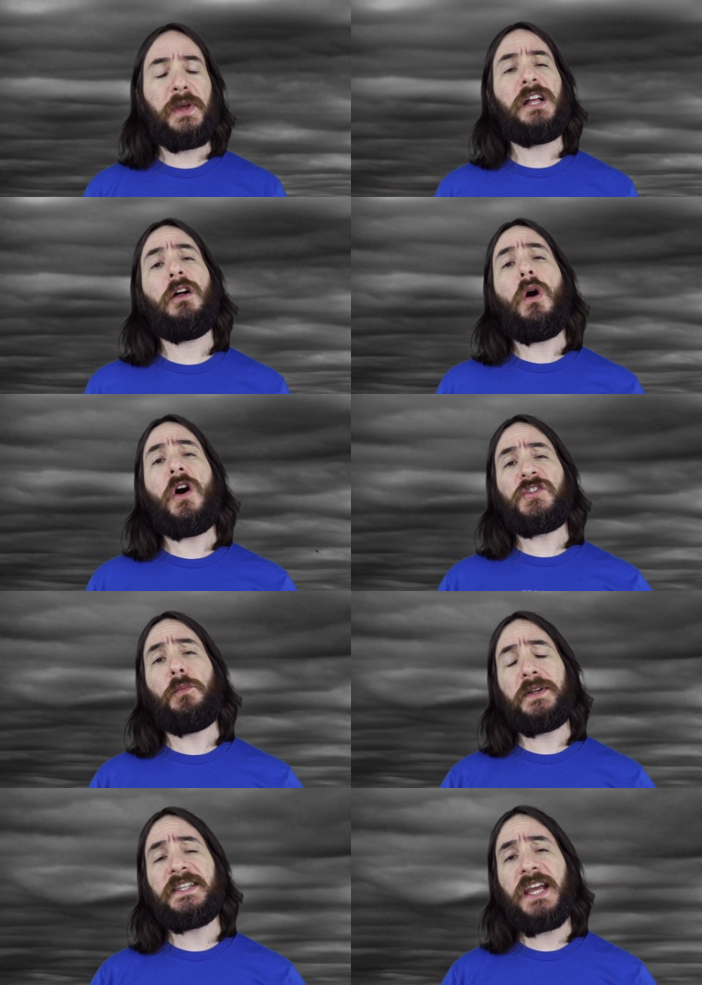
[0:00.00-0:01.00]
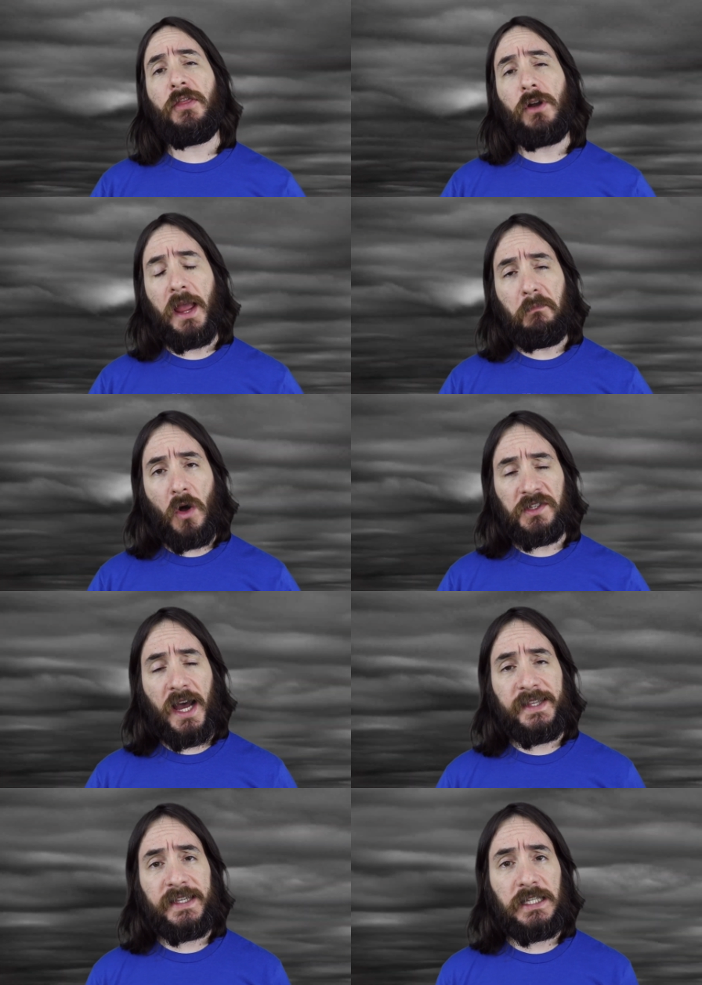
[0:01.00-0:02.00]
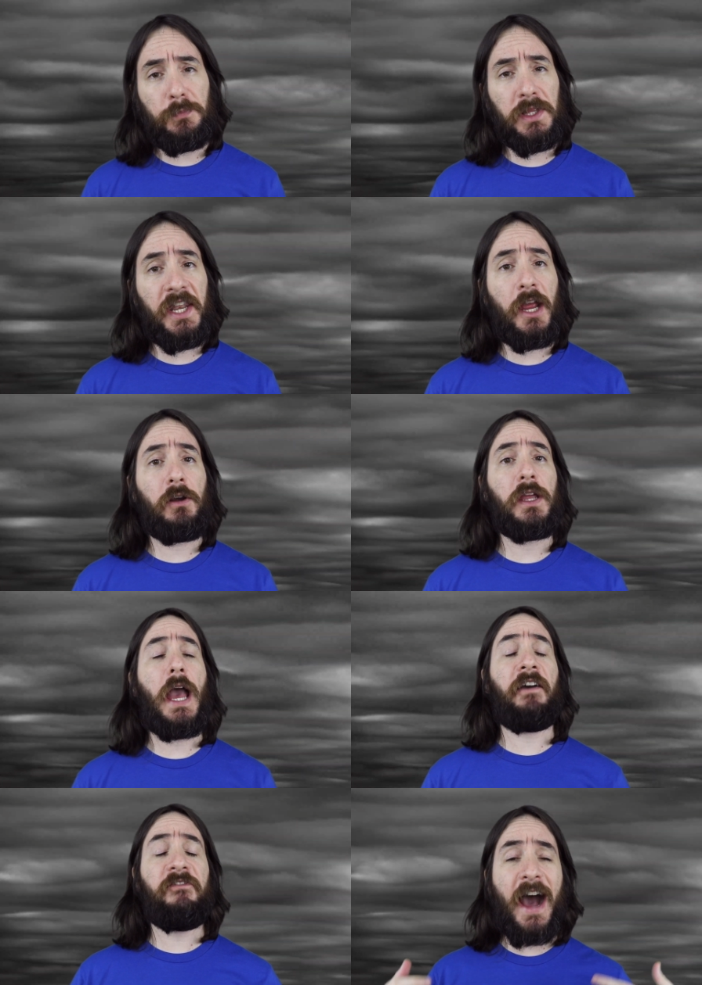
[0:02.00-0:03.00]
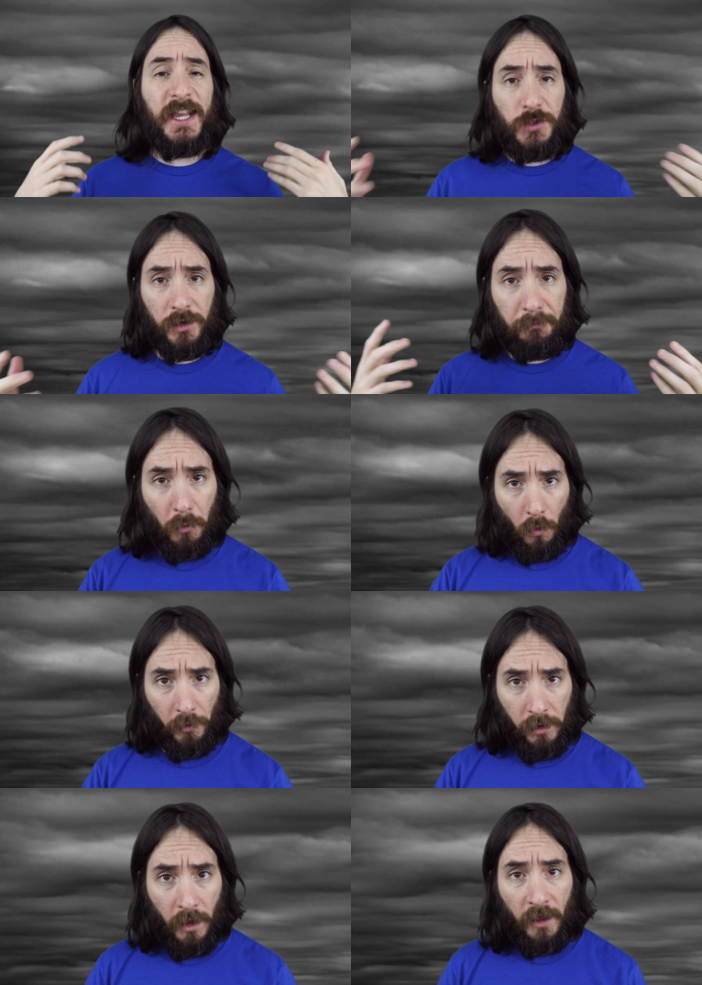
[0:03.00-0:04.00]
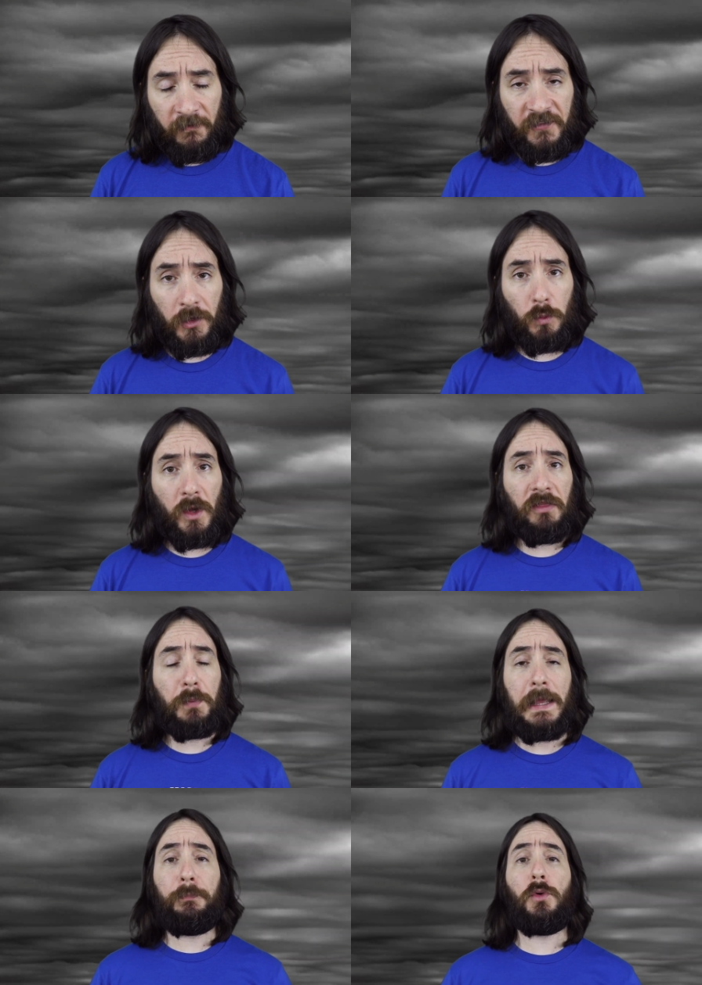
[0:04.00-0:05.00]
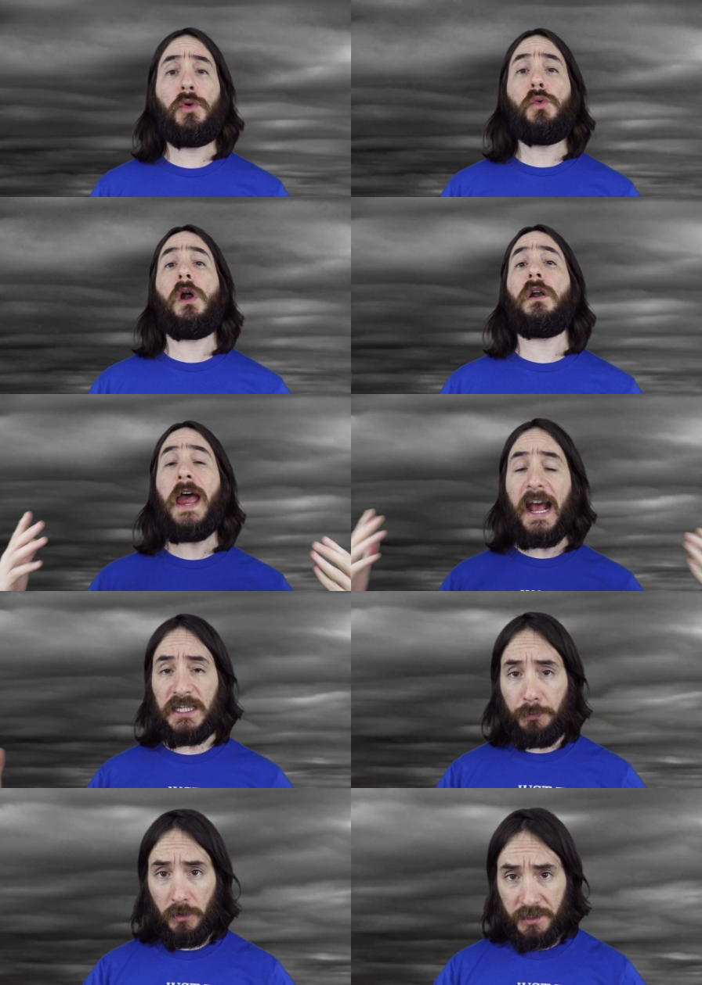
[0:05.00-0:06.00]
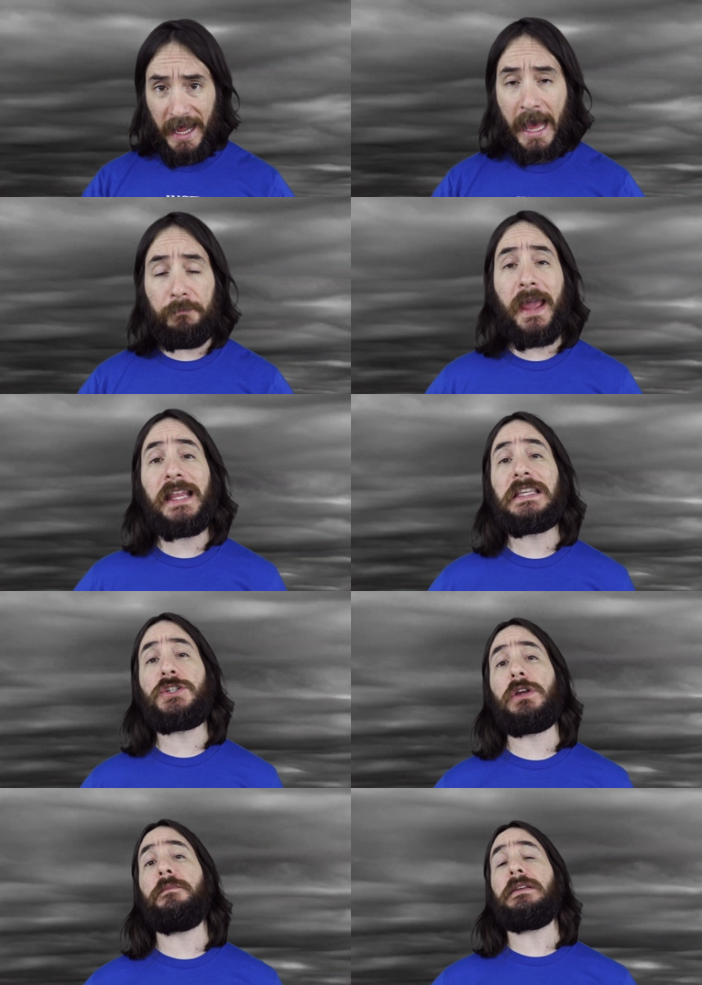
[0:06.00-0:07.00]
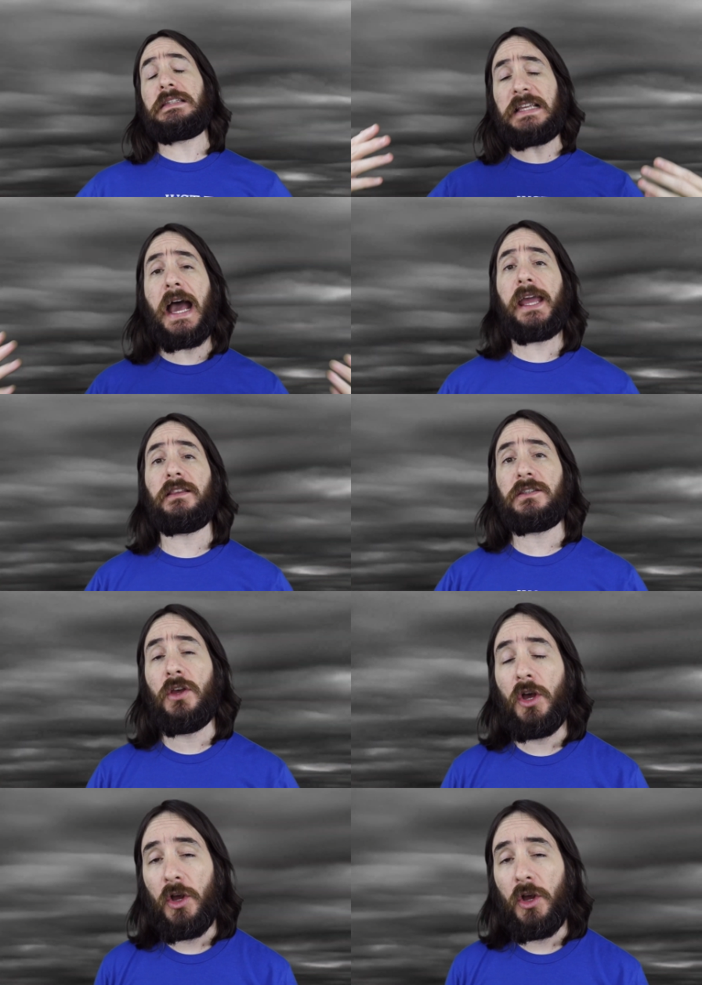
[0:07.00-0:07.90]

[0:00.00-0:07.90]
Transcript: Bigelow also put together a multidisciplinary advisory board filled with people who are experts at mainstream science